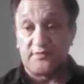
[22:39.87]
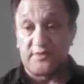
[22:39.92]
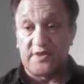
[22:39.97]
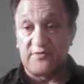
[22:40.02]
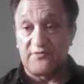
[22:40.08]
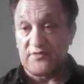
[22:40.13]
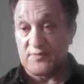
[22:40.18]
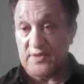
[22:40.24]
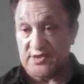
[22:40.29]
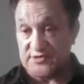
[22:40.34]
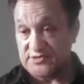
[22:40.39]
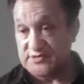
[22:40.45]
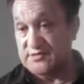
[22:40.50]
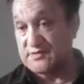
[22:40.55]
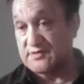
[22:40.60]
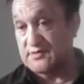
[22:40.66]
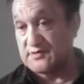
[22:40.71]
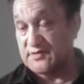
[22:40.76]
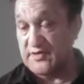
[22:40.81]

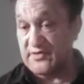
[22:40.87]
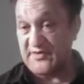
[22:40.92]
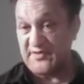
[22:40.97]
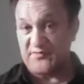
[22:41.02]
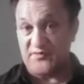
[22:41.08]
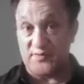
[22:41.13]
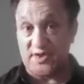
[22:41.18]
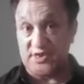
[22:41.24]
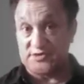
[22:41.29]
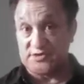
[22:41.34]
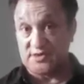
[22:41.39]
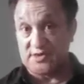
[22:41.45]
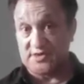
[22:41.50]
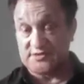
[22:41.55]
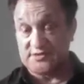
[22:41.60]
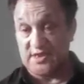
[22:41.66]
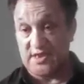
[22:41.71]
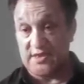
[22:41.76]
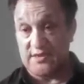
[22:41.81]
information, new information I
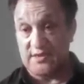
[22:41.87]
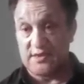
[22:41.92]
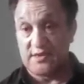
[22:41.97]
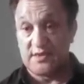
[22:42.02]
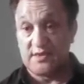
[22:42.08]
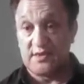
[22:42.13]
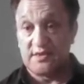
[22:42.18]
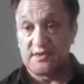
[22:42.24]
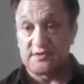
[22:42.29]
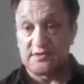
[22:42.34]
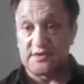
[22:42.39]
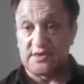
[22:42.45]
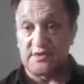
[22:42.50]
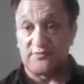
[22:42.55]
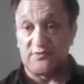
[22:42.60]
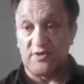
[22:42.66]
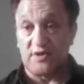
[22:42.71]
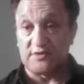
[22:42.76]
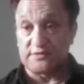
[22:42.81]
say, that
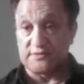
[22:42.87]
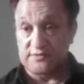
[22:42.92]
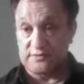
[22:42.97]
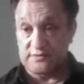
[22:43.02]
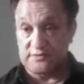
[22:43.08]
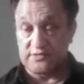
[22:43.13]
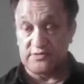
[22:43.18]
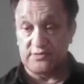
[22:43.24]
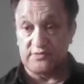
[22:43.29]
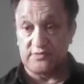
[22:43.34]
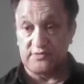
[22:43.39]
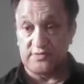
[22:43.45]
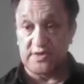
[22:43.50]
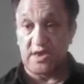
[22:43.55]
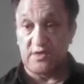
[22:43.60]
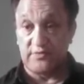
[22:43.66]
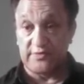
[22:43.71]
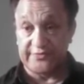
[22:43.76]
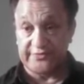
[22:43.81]
I've got to
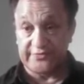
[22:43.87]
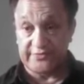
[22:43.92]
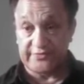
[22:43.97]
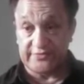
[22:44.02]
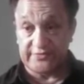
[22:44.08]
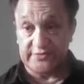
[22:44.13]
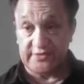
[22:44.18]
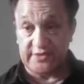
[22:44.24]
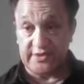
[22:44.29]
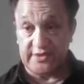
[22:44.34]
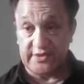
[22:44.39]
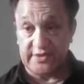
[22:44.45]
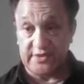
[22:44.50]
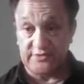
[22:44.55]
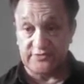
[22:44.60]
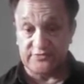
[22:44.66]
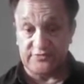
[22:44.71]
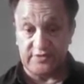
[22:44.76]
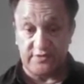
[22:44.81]
go with the
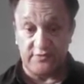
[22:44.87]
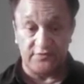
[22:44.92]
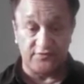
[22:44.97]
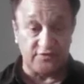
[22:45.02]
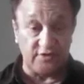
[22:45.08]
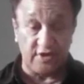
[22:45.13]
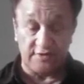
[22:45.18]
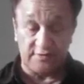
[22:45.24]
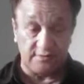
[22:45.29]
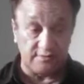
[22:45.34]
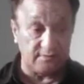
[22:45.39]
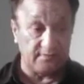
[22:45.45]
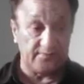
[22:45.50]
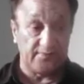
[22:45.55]
history of title,